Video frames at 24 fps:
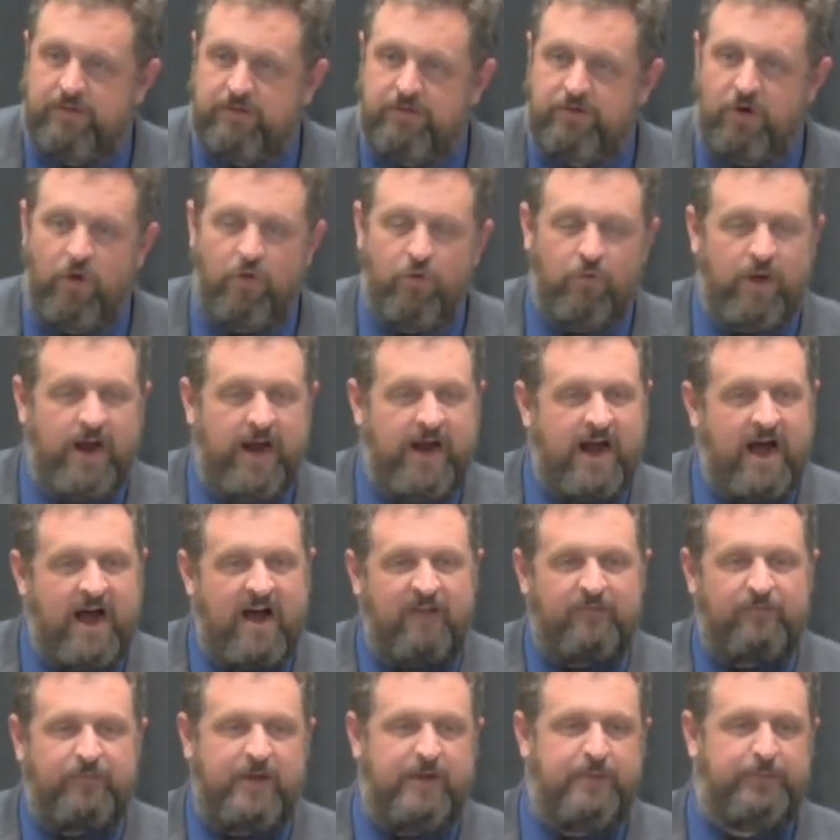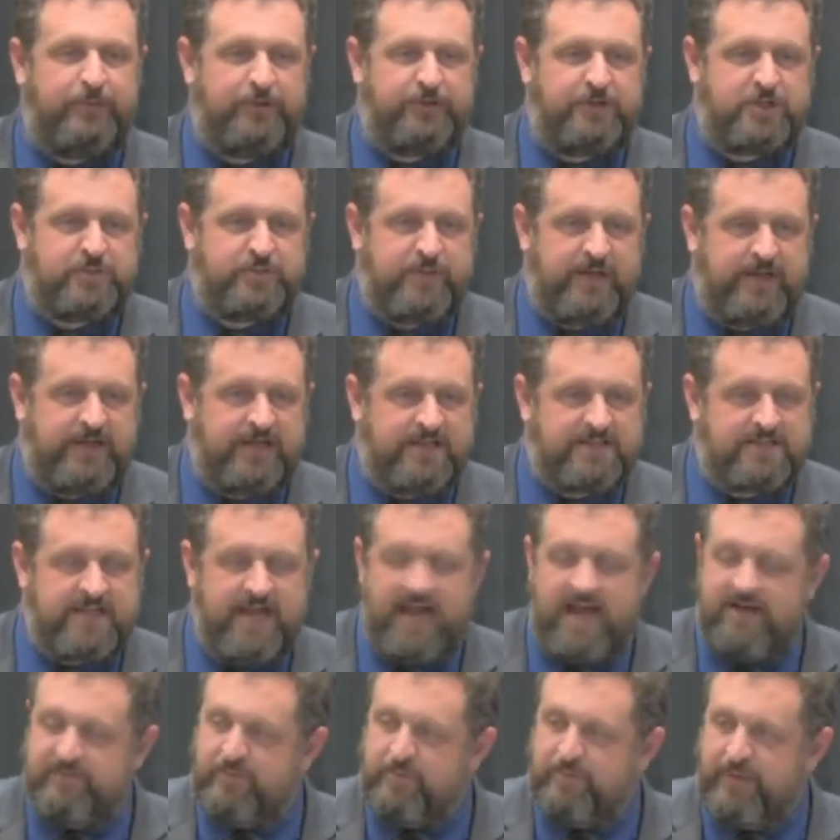Don't write off people just because they
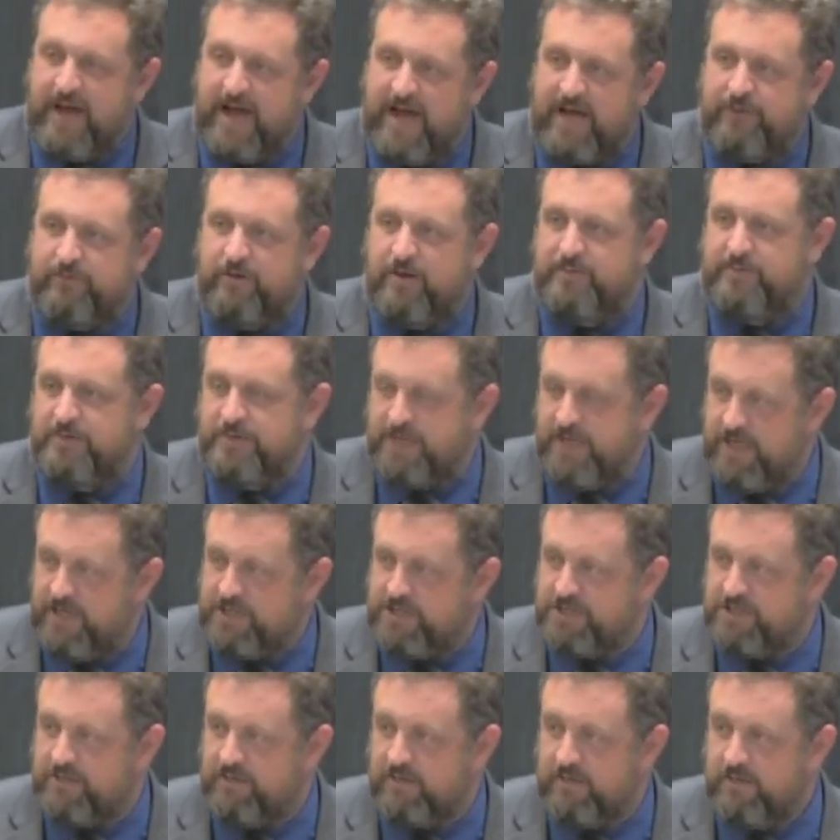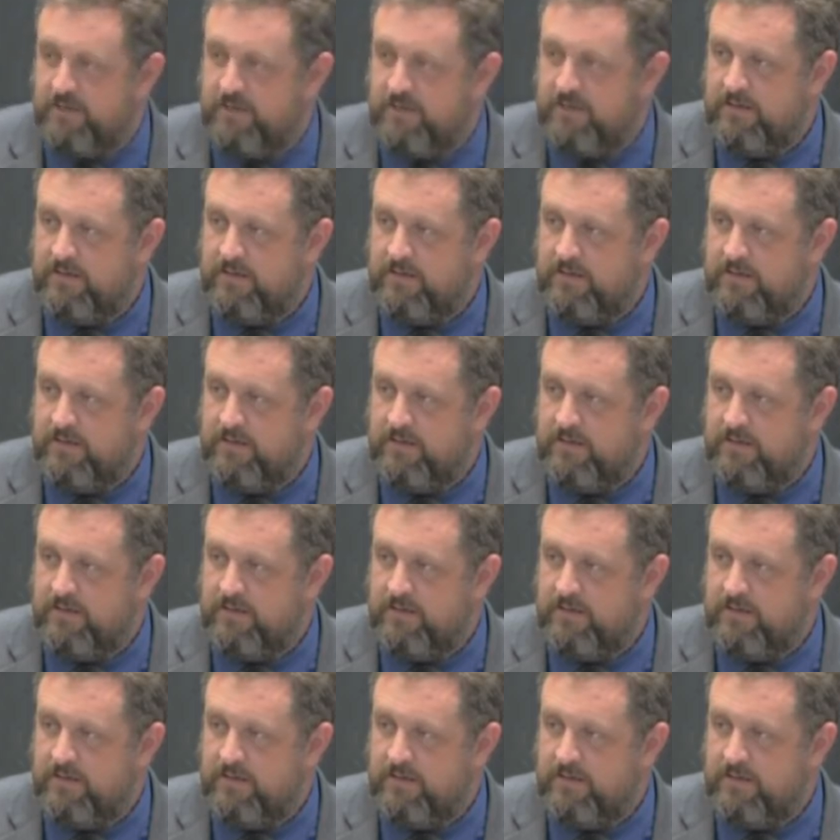have a bad reputation.